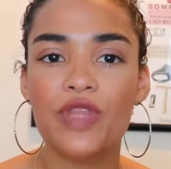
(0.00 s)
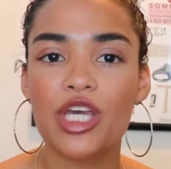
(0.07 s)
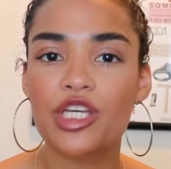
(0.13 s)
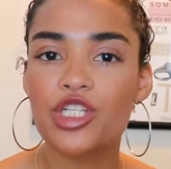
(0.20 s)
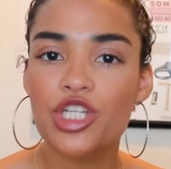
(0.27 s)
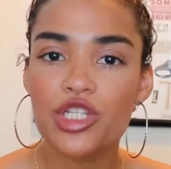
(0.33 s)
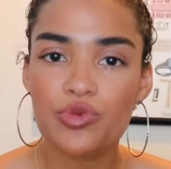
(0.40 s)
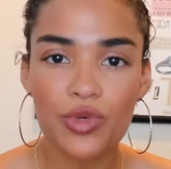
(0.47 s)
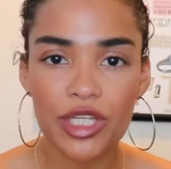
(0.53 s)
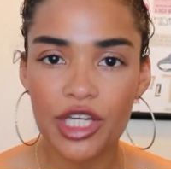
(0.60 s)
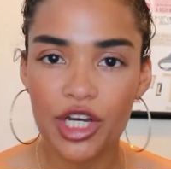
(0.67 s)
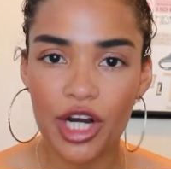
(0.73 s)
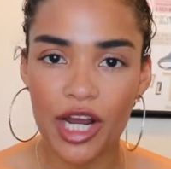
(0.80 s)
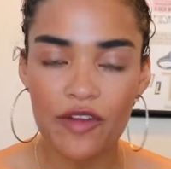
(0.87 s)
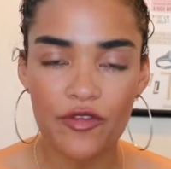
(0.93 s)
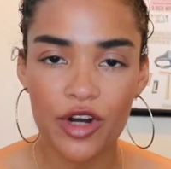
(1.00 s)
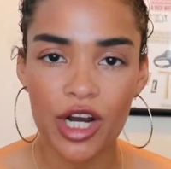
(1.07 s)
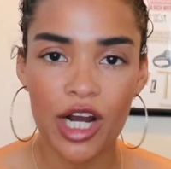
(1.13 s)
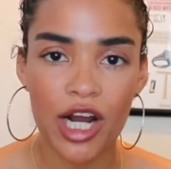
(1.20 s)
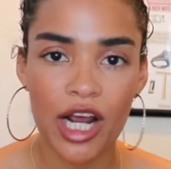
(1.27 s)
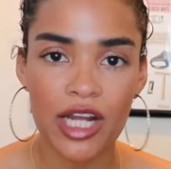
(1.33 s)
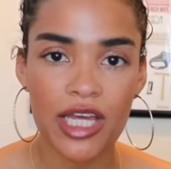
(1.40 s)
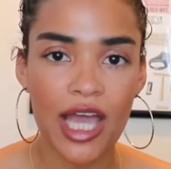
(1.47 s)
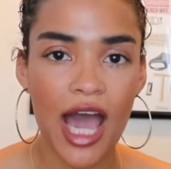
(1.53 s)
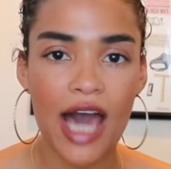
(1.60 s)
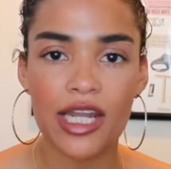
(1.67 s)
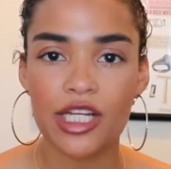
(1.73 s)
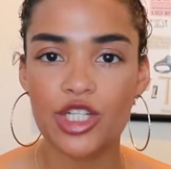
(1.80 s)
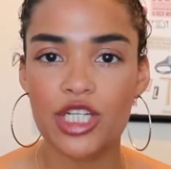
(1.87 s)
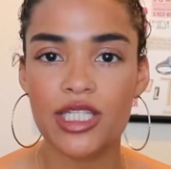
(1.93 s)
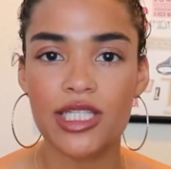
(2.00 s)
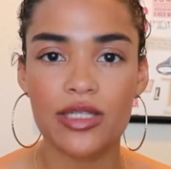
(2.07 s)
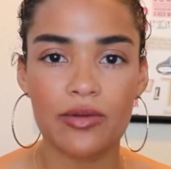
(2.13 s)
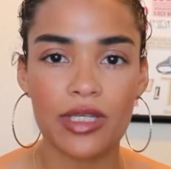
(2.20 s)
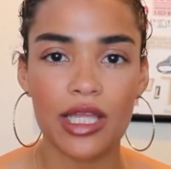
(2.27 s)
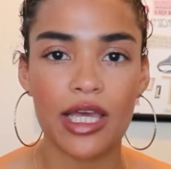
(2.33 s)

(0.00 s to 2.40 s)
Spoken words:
it's just really great for her, and it kind of just